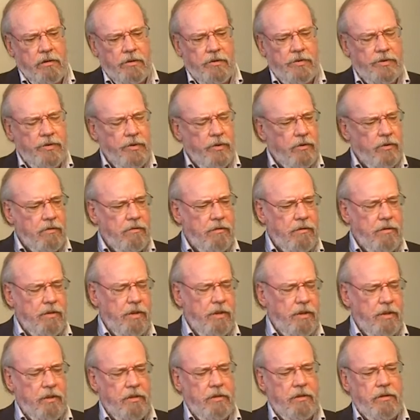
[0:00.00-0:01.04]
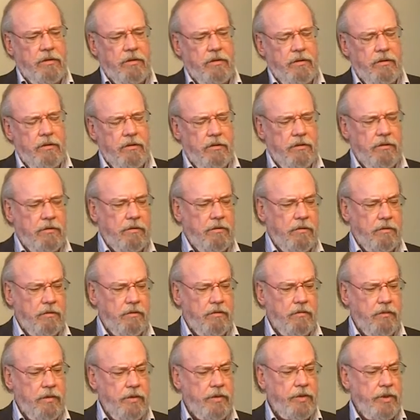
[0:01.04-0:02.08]
So
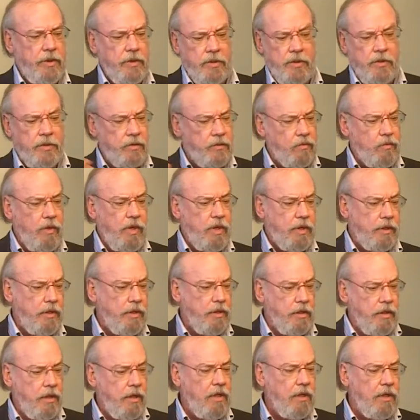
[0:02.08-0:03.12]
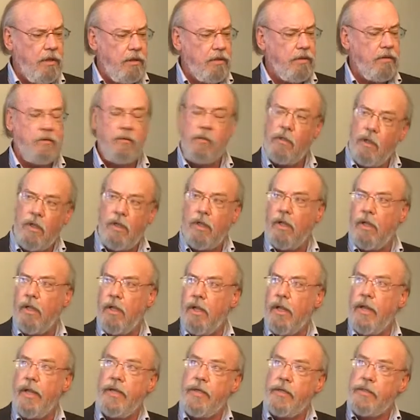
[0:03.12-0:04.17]
when Jesus is walking along
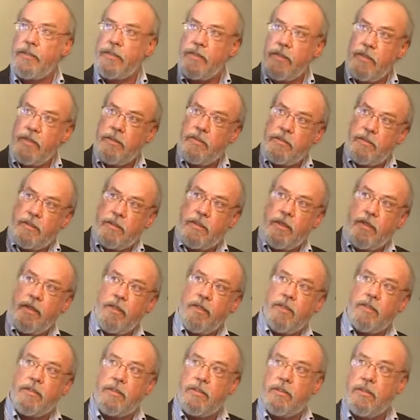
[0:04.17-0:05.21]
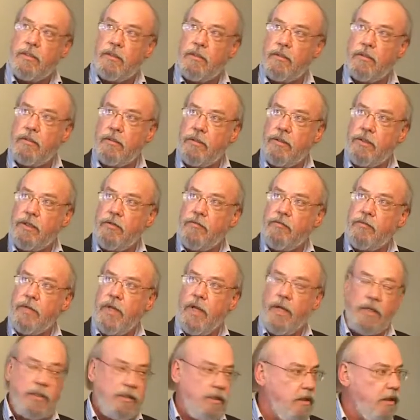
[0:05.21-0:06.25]
and he sees Zacchaeus, the chief
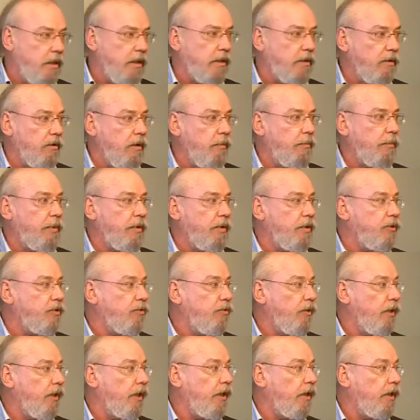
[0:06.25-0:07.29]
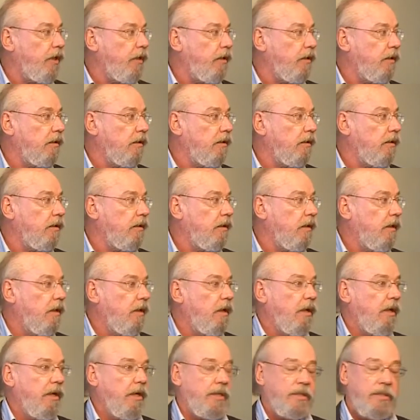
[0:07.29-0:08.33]
tax collector, up in the tree,
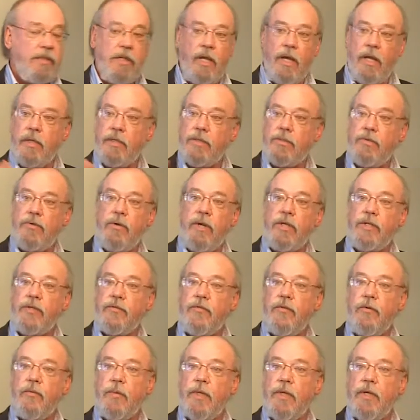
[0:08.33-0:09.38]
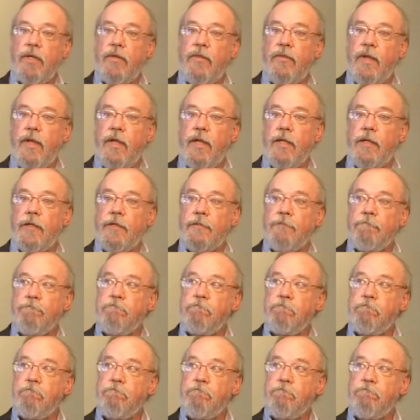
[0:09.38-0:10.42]
it's not a stretch for me to think,
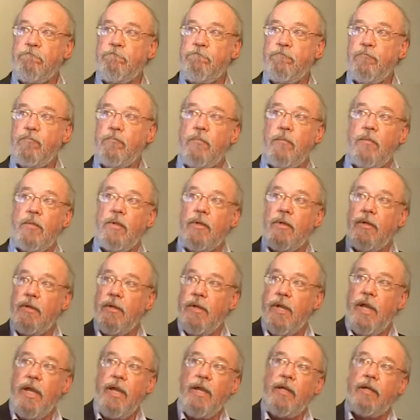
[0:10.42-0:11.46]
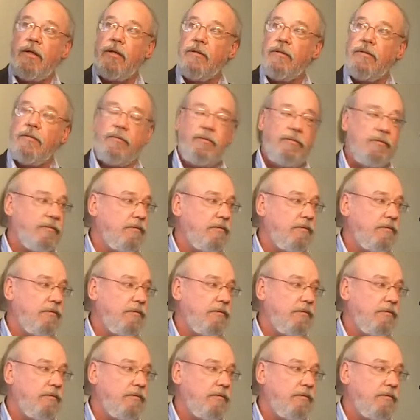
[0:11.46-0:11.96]
hey,